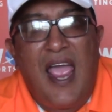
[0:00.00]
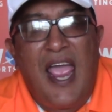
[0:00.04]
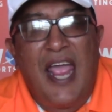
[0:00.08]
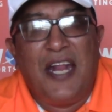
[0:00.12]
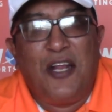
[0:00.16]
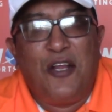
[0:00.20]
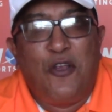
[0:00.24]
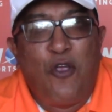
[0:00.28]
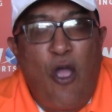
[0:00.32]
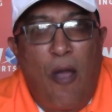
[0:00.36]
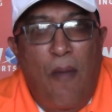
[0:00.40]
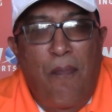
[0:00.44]

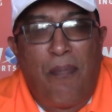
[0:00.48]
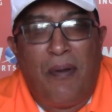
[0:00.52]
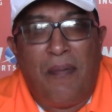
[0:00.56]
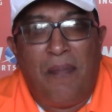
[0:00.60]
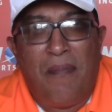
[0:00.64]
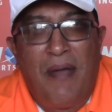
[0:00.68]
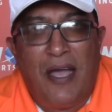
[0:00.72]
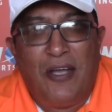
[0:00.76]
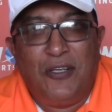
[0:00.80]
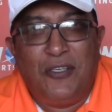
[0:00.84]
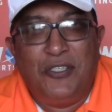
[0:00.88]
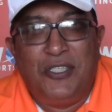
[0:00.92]
and
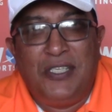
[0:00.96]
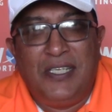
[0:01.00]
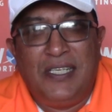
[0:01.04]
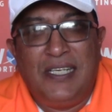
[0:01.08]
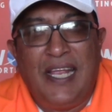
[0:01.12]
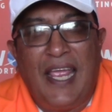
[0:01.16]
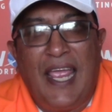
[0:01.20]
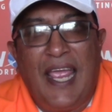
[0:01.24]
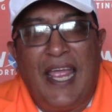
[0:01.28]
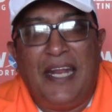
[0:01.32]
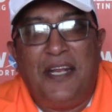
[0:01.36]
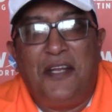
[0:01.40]
Copper
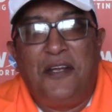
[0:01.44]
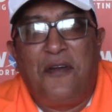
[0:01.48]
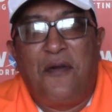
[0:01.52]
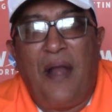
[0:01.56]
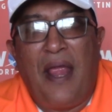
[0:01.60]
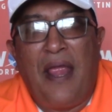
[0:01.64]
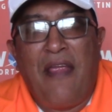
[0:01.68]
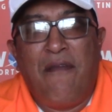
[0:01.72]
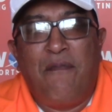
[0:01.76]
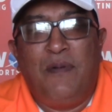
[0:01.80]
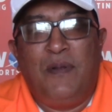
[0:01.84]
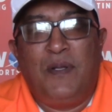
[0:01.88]
Mountain at
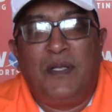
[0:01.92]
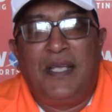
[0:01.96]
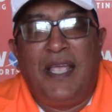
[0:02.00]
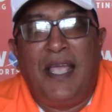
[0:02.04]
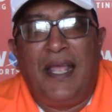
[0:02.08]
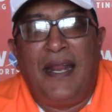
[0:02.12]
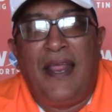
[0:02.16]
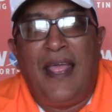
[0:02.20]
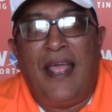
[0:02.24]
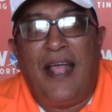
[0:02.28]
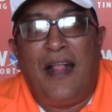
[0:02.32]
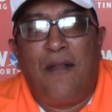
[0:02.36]
Greybull
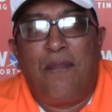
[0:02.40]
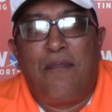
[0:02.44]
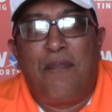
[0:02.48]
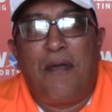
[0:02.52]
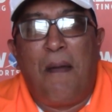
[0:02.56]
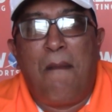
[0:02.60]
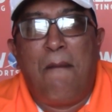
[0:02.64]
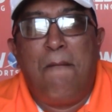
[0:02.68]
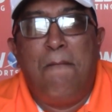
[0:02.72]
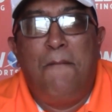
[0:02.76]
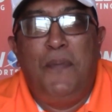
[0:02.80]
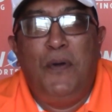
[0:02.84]
can help
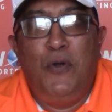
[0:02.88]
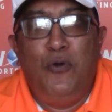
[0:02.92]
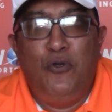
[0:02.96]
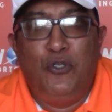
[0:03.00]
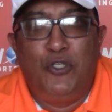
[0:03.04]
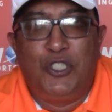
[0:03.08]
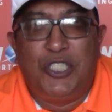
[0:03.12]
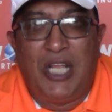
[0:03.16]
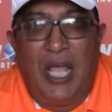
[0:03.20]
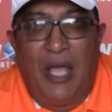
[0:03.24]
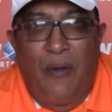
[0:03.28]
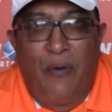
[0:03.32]

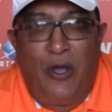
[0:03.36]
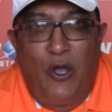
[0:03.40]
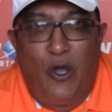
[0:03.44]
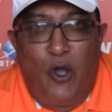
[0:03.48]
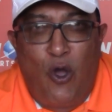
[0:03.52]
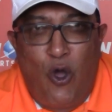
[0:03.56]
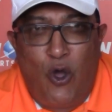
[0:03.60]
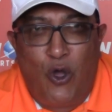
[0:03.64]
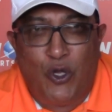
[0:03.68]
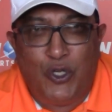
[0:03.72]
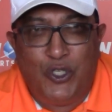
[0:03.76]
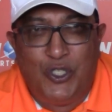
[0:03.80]
boost our
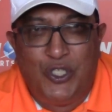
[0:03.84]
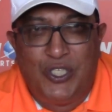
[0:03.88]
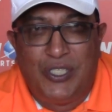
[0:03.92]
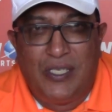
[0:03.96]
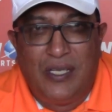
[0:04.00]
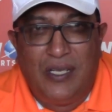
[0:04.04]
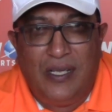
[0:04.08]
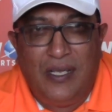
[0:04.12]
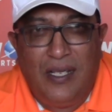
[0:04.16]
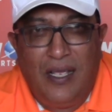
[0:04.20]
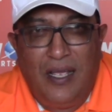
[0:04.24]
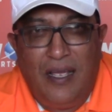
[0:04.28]

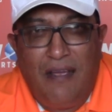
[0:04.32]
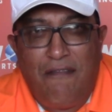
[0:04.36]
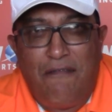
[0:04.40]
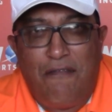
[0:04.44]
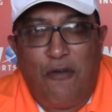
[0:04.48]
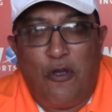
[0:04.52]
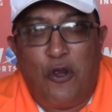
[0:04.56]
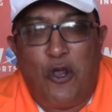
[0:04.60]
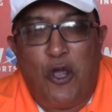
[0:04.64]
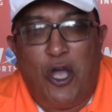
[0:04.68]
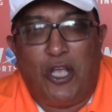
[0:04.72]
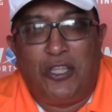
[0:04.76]
odds
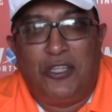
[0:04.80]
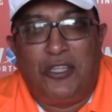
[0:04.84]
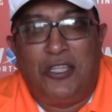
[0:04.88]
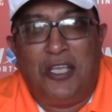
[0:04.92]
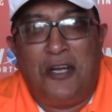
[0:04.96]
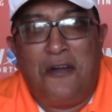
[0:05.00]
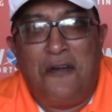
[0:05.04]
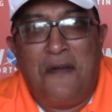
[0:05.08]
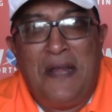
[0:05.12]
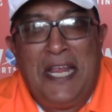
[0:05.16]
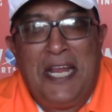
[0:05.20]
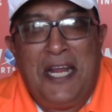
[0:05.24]
for Got
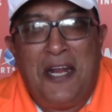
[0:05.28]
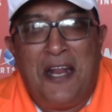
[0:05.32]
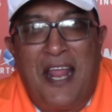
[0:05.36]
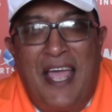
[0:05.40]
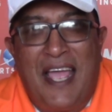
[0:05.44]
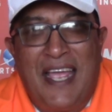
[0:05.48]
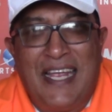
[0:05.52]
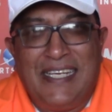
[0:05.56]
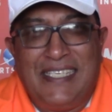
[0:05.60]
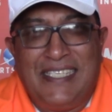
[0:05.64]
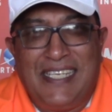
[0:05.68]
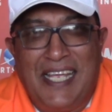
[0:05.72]
the Green
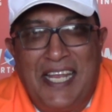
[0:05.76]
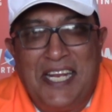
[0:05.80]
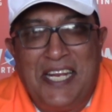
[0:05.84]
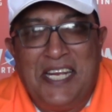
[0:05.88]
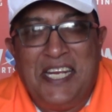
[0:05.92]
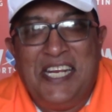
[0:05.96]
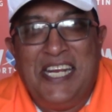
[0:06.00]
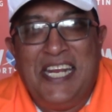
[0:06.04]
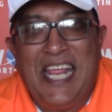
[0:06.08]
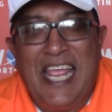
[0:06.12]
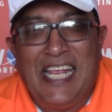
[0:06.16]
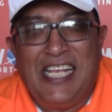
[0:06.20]
Light
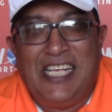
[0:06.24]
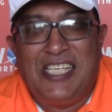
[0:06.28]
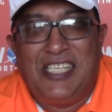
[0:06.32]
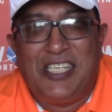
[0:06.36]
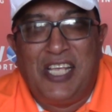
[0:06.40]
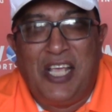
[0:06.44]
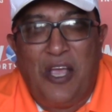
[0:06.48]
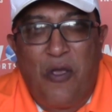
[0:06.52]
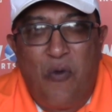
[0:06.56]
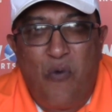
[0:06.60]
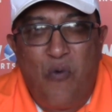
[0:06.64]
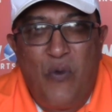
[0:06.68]

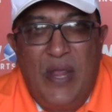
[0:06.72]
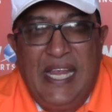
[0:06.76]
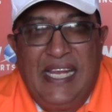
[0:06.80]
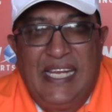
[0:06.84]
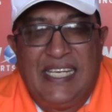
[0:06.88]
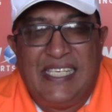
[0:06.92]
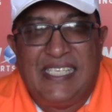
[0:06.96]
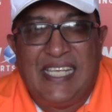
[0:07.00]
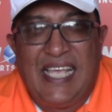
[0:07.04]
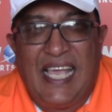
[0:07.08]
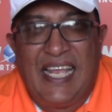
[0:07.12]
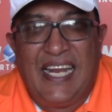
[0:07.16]
next
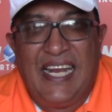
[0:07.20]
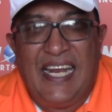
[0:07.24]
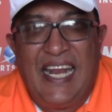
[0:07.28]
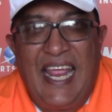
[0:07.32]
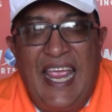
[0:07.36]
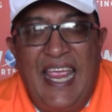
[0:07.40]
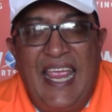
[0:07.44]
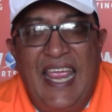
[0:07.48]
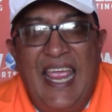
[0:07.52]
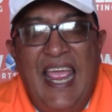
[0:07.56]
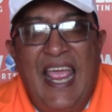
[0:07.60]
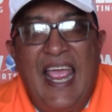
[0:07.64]
week
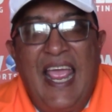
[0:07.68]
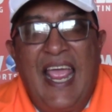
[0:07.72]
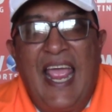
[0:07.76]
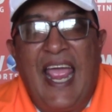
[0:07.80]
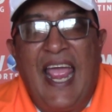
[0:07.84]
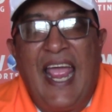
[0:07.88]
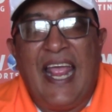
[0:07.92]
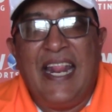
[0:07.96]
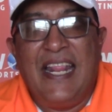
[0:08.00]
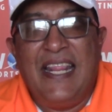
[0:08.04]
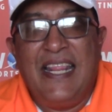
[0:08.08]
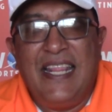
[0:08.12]
Saturday.
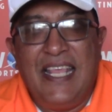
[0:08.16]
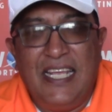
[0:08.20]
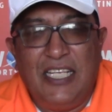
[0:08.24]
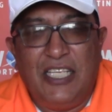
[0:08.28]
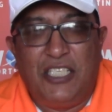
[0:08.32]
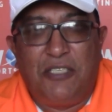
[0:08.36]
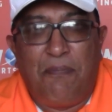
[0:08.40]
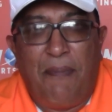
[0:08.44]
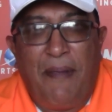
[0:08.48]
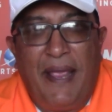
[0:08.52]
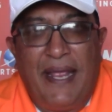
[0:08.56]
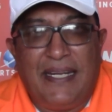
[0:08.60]
And
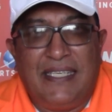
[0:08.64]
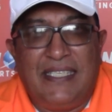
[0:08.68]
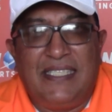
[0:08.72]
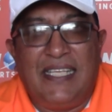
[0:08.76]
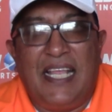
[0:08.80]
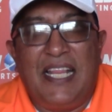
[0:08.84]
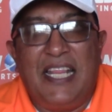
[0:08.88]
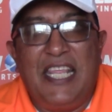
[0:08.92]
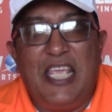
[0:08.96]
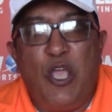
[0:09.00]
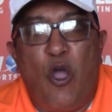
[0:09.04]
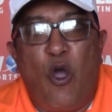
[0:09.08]
this
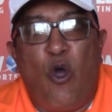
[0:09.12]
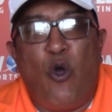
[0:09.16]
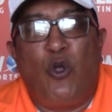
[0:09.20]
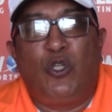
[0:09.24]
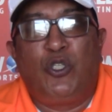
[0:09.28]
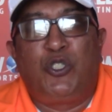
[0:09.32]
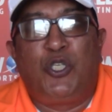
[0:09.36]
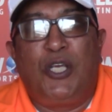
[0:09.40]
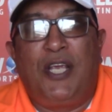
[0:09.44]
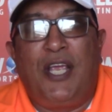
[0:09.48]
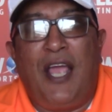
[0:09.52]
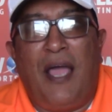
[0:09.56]
bet, the
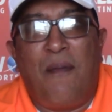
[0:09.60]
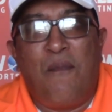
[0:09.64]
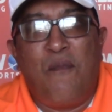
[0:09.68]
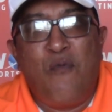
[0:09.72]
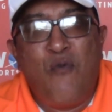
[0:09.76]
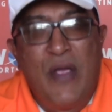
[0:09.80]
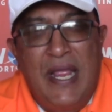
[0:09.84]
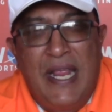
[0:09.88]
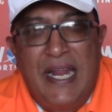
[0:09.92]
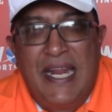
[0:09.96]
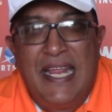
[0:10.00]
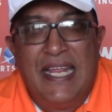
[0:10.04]

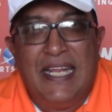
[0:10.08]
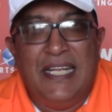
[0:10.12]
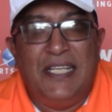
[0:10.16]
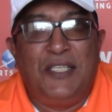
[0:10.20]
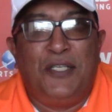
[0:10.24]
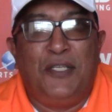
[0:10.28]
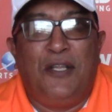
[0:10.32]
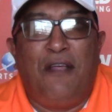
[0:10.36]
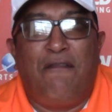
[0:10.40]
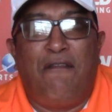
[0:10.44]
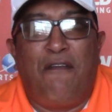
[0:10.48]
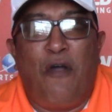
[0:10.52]
all-to-come win
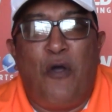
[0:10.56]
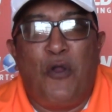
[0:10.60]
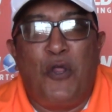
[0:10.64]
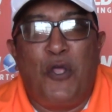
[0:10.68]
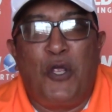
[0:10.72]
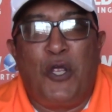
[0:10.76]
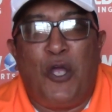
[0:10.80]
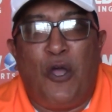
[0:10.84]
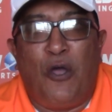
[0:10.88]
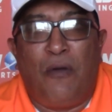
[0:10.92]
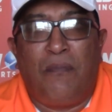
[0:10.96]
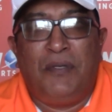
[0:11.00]
into the
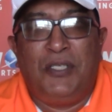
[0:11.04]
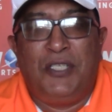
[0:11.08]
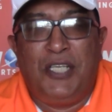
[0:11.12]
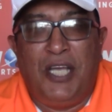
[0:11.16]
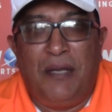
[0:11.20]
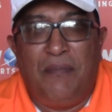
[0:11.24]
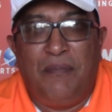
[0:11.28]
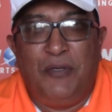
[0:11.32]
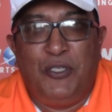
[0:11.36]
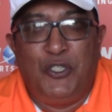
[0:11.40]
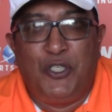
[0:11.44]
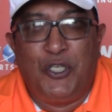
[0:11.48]
Vodacom
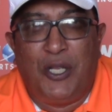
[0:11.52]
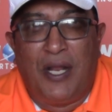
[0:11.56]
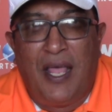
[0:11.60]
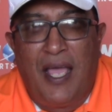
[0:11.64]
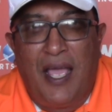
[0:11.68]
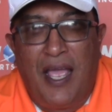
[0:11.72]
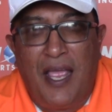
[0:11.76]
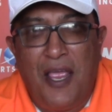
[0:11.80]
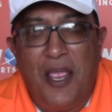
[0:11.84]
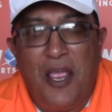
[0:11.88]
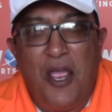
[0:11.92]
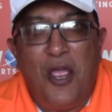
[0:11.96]
Durban
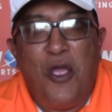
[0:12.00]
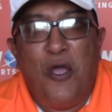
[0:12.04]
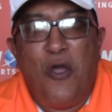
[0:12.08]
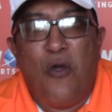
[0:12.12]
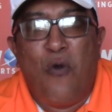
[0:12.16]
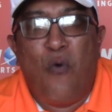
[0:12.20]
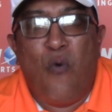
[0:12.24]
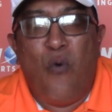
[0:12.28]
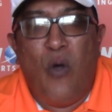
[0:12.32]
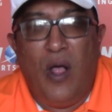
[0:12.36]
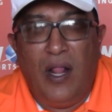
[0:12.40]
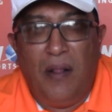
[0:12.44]
July,
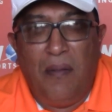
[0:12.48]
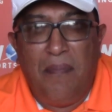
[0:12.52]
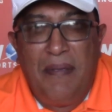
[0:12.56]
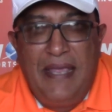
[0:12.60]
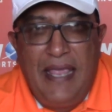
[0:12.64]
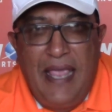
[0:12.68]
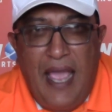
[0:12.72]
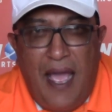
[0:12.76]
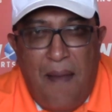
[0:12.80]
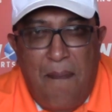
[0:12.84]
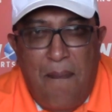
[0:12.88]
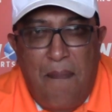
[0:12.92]
will
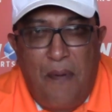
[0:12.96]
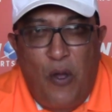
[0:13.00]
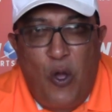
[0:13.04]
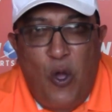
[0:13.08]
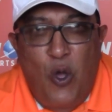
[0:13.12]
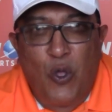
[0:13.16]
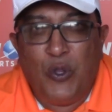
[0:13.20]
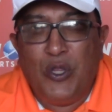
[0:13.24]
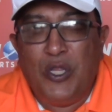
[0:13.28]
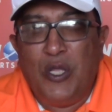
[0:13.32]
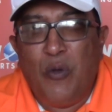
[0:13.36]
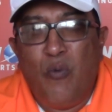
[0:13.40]
be up
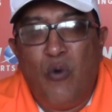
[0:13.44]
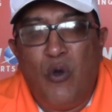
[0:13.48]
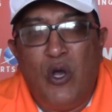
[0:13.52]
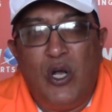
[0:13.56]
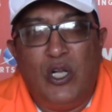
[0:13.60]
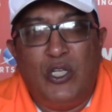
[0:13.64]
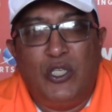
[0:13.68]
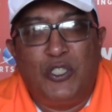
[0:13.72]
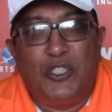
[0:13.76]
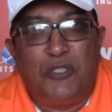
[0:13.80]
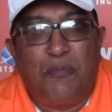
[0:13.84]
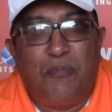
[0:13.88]
on the
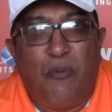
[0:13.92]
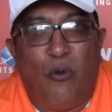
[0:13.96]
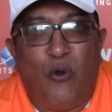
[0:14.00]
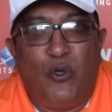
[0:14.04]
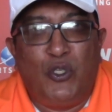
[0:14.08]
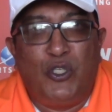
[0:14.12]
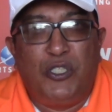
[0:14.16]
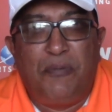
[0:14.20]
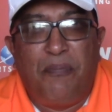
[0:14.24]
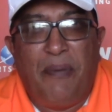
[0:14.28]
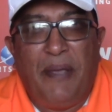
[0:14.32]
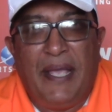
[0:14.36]
World
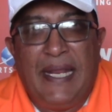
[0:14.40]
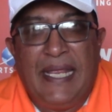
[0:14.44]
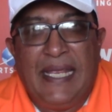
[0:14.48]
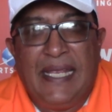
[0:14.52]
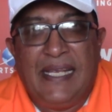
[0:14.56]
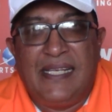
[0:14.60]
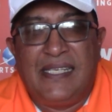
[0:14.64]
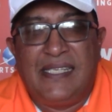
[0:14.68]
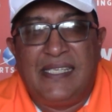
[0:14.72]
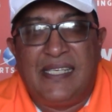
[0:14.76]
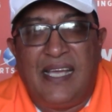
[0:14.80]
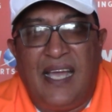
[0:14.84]
Sports
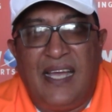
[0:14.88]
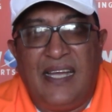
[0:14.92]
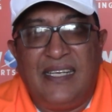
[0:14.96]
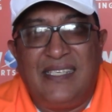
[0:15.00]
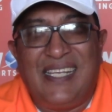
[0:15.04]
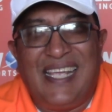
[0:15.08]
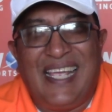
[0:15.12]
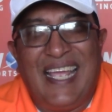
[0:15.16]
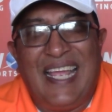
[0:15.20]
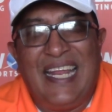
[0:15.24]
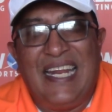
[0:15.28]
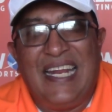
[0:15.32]
Betting
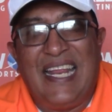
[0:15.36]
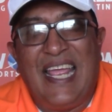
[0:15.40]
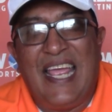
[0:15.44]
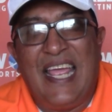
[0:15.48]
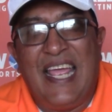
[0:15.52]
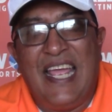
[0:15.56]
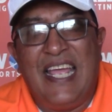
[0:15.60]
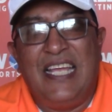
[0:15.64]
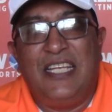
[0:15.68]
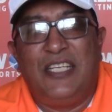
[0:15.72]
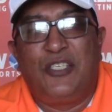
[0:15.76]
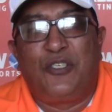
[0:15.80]
site. And
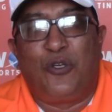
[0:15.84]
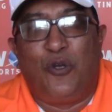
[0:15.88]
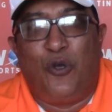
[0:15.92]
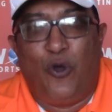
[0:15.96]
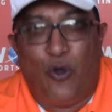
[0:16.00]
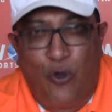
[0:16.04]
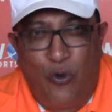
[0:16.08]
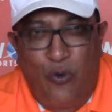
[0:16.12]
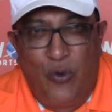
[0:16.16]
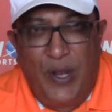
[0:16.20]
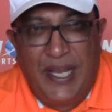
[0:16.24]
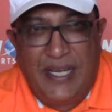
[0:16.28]
as
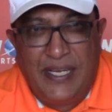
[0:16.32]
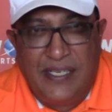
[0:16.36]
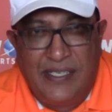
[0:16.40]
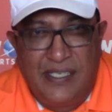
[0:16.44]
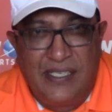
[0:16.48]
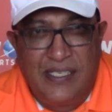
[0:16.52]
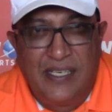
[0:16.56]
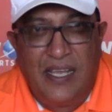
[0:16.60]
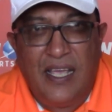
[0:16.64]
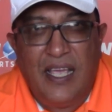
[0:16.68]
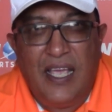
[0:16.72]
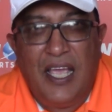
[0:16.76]

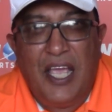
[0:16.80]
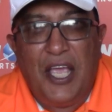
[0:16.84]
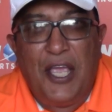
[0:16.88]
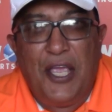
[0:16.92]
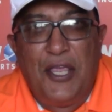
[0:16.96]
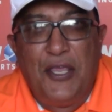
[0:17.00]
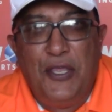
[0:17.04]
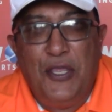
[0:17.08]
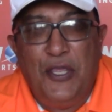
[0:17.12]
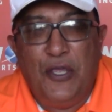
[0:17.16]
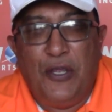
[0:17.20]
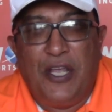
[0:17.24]
always,
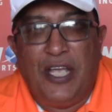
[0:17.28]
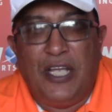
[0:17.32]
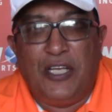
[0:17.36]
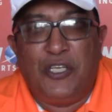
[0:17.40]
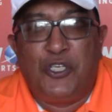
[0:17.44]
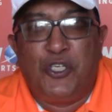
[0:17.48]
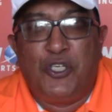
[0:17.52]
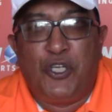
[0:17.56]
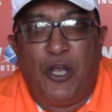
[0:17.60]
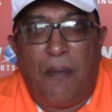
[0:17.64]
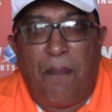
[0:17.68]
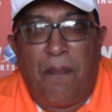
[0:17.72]
you
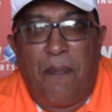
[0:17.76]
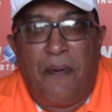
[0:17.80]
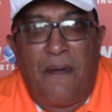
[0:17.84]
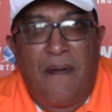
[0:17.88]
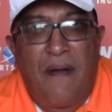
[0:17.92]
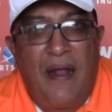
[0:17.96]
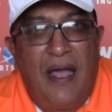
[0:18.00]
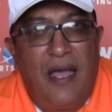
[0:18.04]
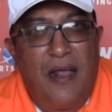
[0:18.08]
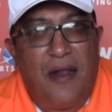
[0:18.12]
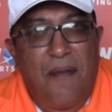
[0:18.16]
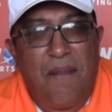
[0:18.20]
can shop
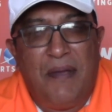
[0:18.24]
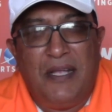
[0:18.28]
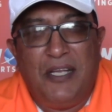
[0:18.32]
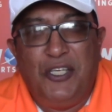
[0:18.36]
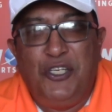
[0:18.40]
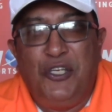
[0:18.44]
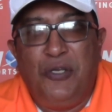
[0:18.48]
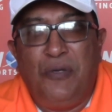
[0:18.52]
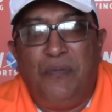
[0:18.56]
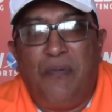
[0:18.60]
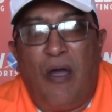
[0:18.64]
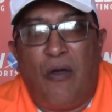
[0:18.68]
around,
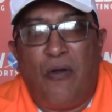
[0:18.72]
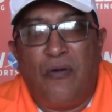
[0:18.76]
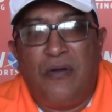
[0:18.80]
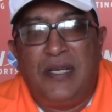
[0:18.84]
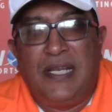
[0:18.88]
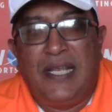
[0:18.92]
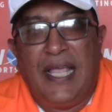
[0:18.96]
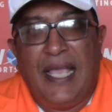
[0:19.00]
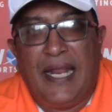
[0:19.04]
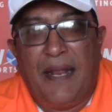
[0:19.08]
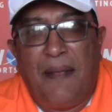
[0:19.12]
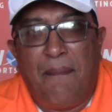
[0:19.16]
but you
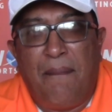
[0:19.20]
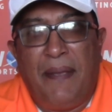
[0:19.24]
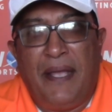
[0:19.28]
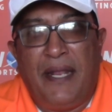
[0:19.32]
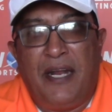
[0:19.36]
won't get a